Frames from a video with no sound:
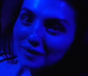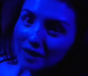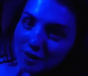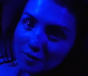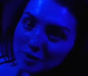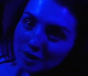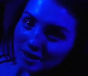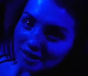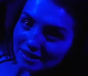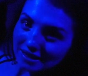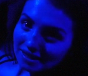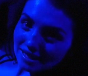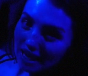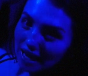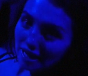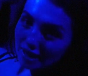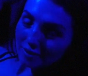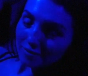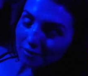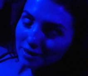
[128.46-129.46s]
I wanted to
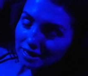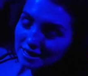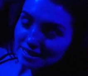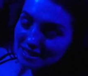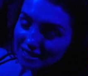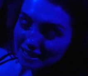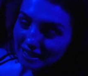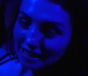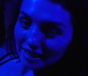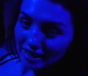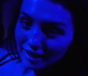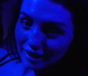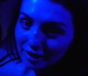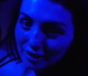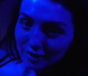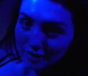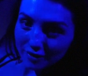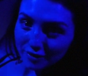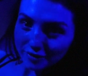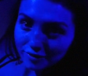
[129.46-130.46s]
tighten my
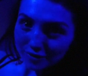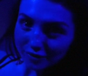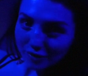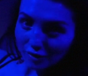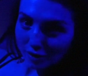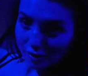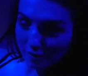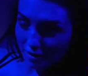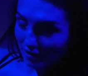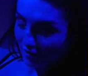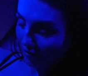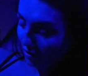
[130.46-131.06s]
skin for my